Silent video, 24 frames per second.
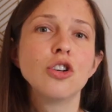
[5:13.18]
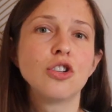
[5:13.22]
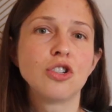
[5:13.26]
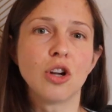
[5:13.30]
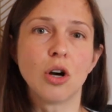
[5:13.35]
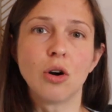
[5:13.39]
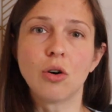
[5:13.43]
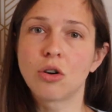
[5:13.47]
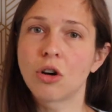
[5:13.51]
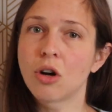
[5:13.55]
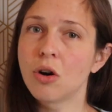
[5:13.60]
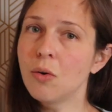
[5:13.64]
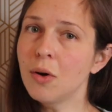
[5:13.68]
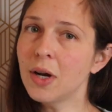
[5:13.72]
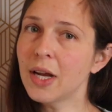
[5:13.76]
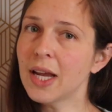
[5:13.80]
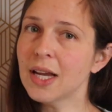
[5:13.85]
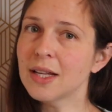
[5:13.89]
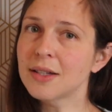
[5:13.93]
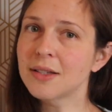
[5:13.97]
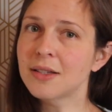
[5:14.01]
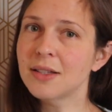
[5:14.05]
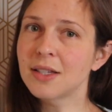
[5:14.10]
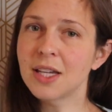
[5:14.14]
Don't go
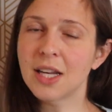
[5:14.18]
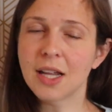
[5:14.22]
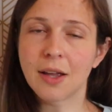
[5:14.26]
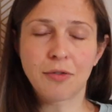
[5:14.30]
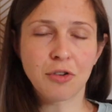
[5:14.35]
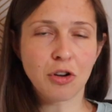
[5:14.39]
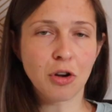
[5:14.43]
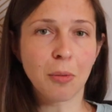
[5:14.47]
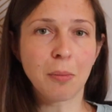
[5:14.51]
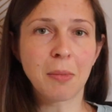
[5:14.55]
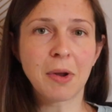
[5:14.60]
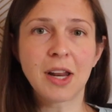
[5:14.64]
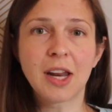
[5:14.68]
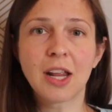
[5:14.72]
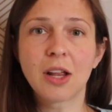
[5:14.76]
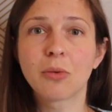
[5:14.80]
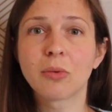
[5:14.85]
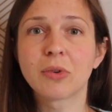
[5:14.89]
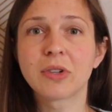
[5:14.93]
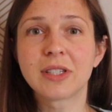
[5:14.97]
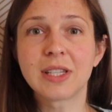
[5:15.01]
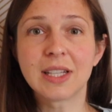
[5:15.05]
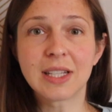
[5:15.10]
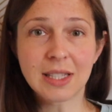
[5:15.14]
against it if you're meeting
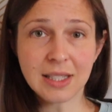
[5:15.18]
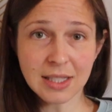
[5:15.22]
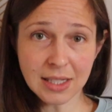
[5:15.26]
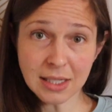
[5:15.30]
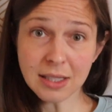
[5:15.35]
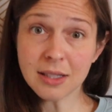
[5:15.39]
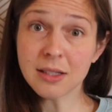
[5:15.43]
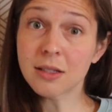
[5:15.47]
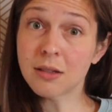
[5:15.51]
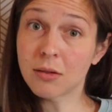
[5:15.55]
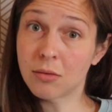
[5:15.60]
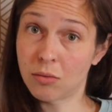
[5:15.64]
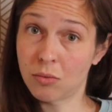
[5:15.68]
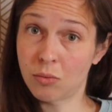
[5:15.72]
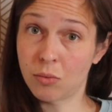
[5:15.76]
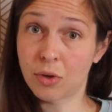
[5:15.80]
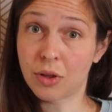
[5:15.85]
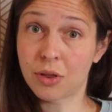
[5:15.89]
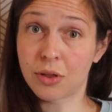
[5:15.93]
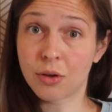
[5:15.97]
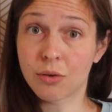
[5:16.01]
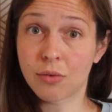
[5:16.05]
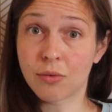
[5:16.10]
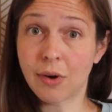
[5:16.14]
resistance
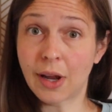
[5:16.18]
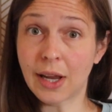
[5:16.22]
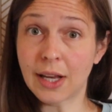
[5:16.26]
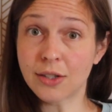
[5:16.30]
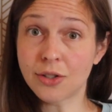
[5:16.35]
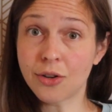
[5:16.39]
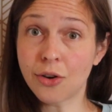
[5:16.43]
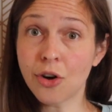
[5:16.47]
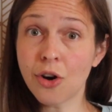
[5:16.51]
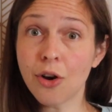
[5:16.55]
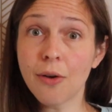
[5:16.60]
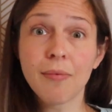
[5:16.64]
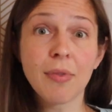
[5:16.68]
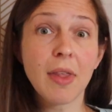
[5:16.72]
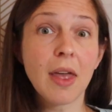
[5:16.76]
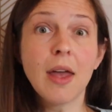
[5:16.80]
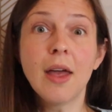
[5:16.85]
with the razor.